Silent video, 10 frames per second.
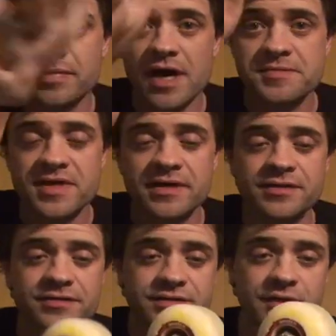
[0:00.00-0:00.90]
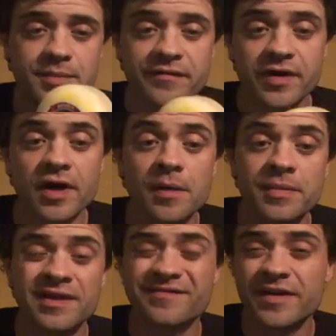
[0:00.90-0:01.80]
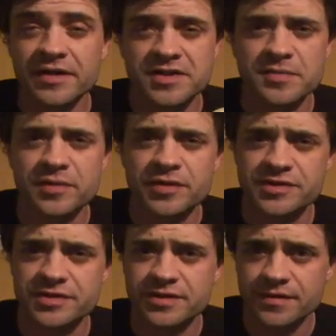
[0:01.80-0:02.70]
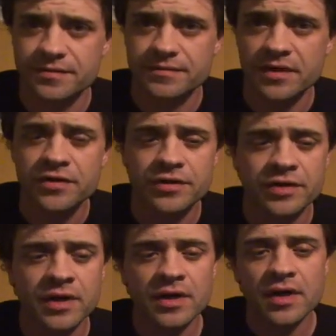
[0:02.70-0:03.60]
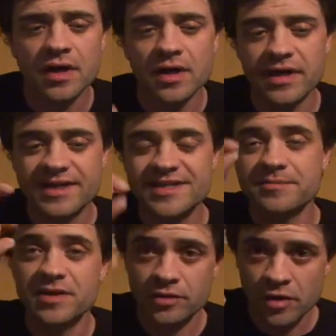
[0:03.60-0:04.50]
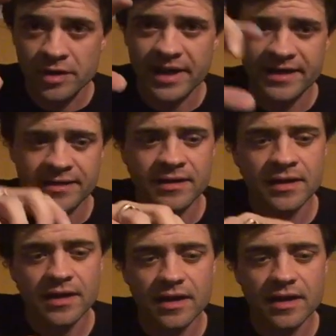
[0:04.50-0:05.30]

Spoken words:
pops down into the pivot cup being very similar to Thunder, except elongated.